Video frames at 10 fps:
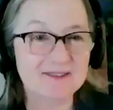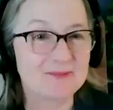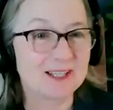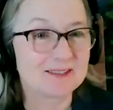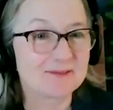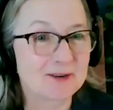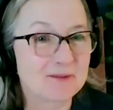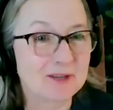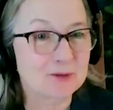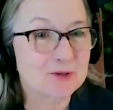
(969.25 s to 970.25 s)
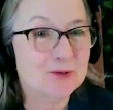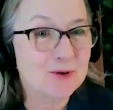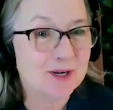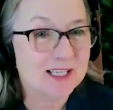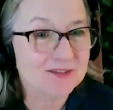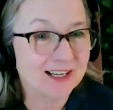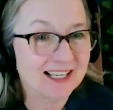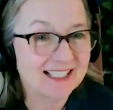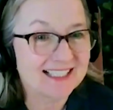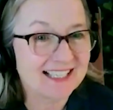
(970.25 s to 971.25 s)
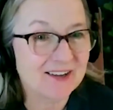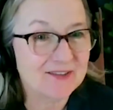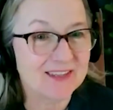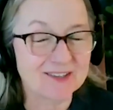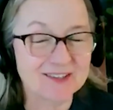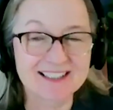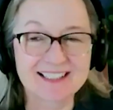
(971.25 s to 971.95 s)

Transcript: to be. We don't have any other choice, right? It's out there.